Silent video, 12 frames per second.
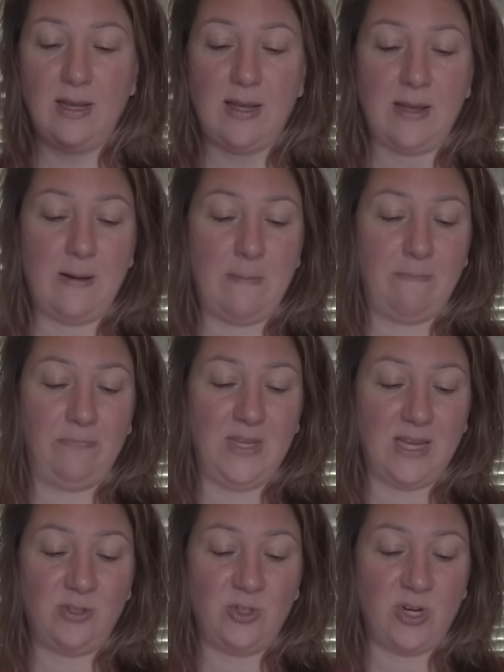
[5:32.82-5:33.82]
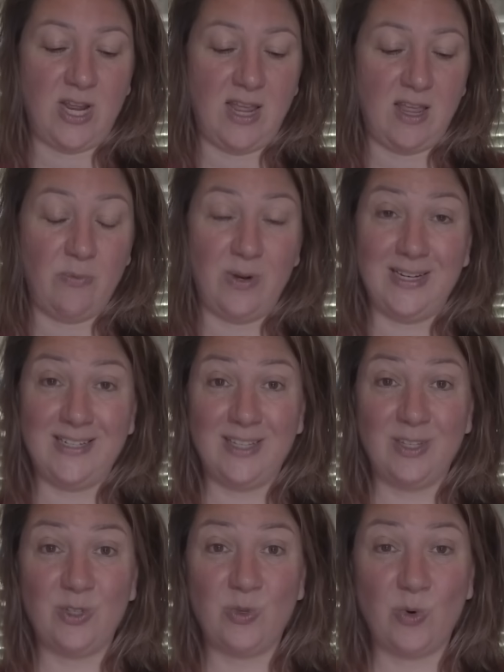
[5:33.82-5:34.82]
yesterday, and went into
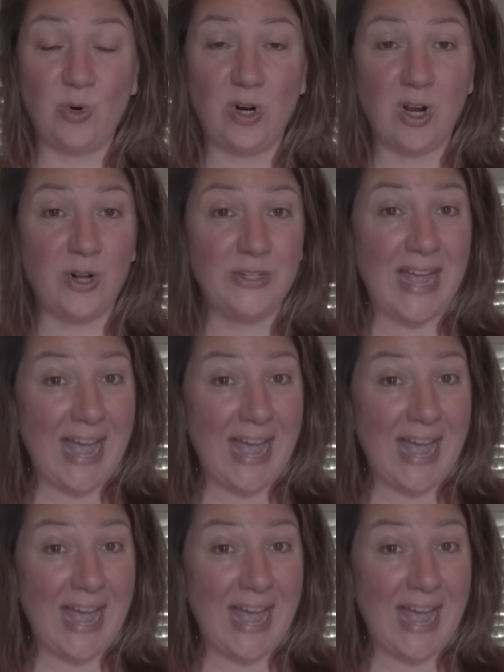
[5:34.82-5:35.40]
the store called